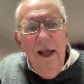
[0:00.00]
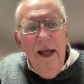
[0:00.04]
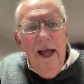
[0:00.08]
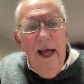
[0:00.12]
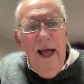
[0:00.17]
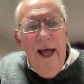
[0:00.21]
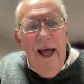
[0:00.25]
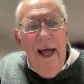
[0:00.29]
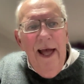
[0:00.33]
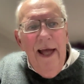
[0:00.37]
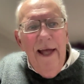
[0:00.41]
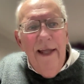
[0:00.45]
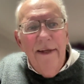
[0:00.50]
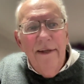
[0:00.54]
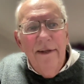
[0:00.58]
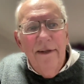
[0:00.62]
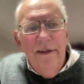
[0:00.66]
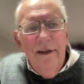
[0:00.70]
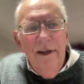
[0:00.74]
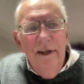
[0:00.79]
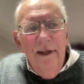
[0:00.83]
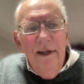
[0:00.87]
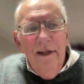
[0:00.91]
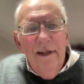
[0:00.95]

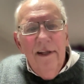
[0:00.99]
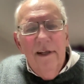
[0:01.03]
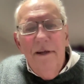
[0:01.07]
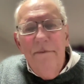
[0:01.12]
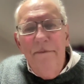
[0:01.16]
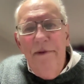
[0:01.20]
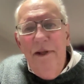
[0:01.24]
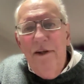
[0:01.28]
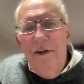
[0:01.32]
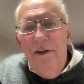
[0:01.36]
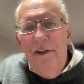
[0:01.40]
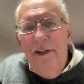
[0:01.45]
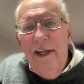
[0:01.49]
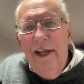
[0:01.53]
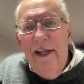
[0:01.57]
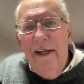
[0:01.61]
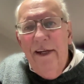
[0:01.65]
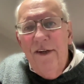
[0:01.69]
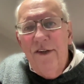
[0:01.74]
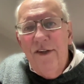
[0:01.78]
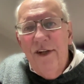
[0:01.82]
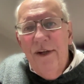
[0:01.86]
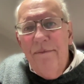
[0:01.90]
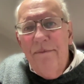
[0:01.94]
And community
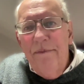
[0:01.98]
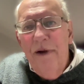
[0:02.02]
energy